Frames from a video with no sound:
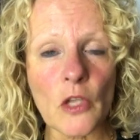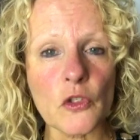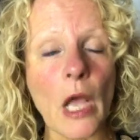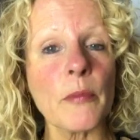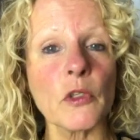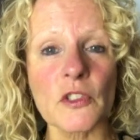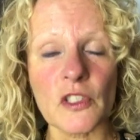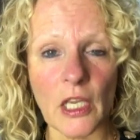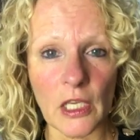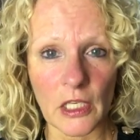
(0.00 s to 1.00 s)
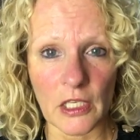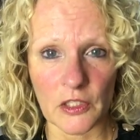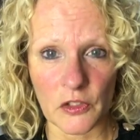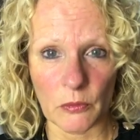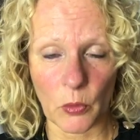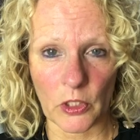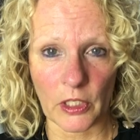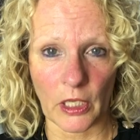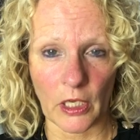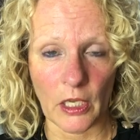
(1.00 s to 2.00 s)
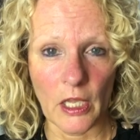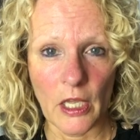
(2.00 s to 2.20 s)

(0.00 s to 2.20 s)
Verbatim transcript: So I'm not saying it isn't working.